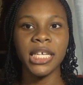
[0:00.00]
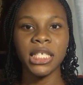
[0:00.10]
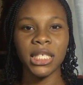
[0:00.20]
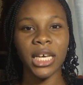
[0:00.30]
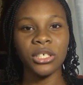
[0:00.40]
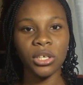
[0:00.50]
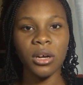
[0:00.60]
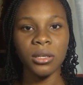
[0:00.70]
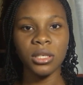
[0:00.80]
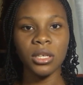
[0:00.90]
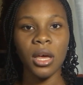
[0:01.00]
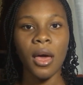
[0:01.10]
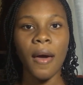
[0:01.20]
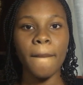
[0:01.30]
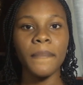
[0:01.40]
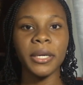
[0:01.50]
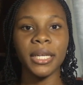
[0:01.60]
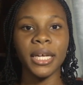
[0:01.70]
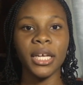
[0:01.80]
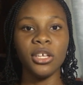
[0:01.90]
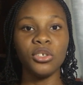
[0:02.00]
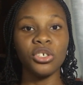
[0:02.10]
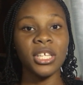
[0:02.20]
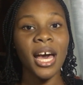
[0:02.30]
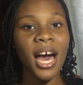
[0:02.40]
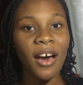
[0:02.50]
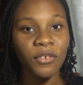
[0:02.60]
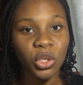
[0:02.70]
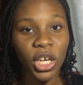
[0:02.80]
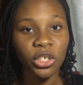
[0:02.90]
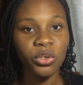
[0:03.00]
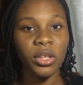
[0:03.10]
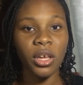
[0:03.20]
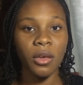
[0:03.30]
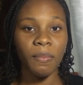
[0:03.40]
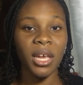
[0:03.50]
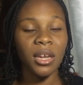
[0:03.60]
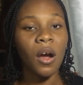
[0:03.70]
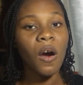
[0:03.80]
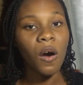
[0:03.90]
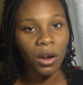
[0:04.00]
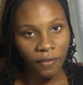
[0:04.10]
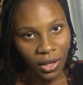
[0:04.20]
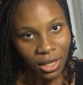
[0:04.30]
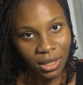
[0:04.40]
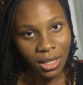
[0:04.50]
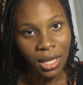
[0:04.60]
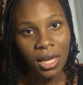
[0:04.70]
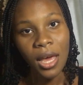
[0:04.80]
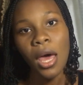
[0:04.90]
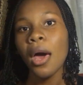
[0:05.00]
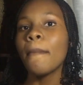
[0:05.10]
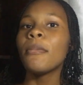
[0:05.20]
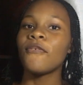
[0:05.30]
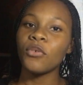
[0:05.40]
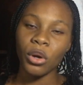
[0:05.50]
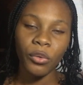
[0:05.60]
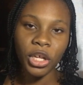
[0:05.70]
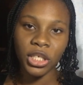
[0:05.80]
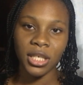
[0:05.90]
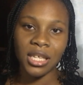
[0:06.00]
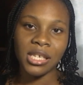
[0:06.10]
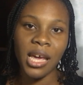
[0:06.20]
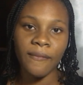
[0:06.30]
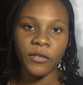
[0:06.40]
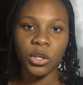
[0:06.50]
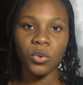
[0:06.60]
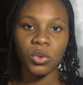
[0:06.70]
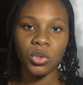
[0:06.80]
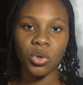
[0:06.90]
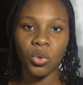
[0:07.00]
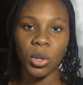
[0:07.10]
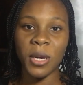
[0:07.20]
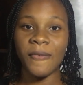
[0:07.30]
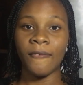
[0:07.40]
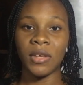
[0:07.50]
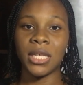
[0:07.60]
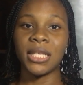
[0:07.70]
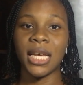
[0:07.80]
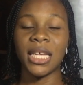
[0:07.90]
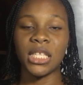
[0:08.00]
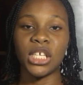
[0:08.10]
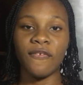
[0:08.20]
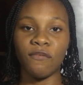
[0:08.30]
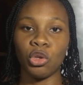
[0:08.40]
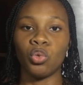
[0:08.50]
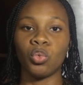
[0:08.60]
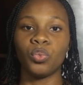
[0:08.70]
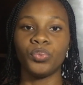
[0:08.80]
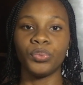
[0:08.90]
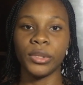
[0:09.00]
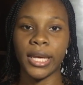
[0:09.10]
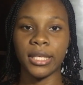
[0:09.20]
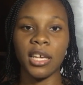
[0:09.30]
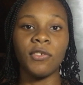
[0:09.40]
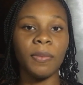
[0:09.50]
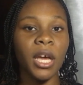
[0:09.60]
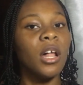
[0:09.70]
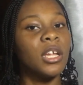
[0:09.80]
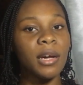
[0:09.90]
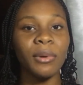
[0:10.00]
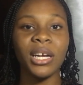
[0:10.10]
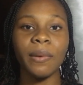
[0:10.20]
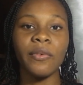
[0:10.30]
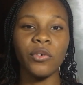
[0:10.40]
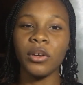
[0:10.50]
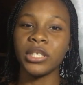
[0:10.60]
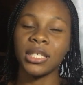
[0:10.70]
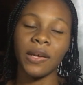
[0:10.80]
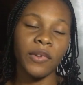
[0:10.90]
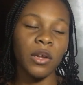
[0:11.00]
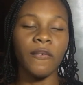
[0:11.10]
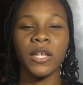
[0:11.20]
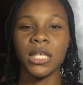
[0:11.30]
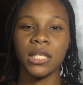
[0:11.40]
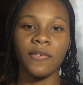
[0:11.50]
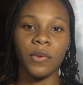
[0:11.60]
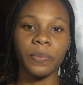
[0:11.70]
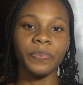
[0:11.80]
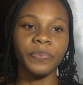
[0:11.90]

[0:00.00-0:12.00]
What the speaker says: sections, but you just have to ensure that you paid all of it before it reaches the time for you to do your visa interview. Yes, so you have to pay all of that money there before it reaches the time for you to do a visa interview.